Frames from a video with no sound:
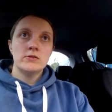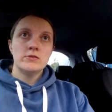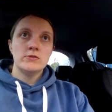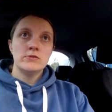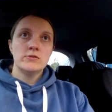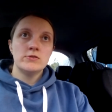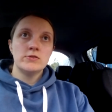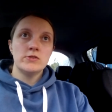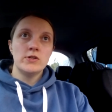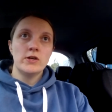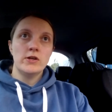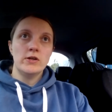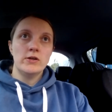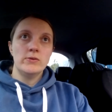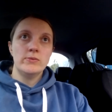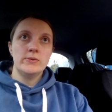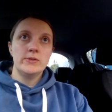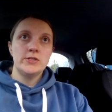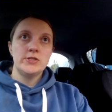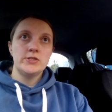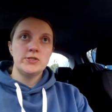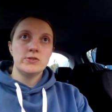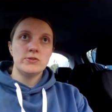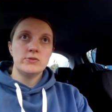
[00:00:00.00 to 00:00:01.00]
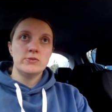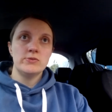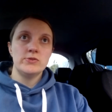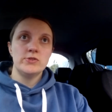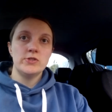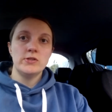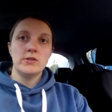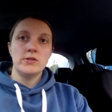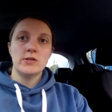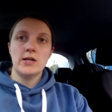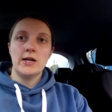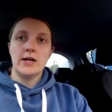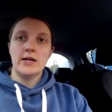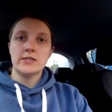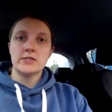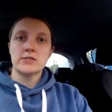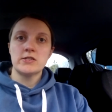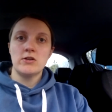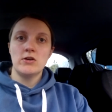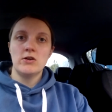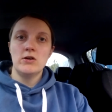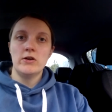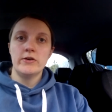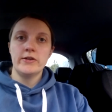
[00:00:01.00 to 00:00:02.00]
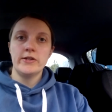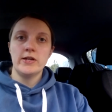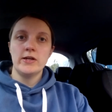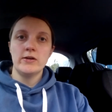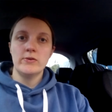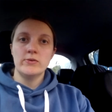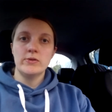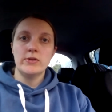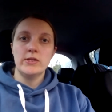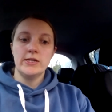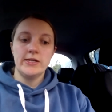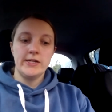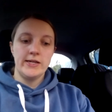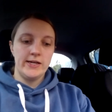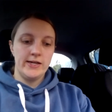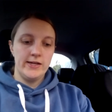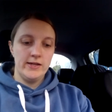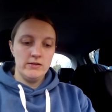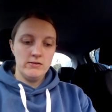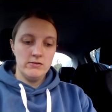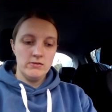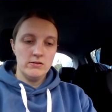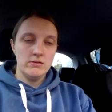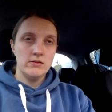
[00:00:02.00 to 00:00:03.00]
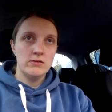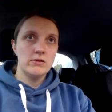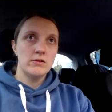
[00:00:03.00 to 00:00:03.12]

So we shall do the last cardio of the year.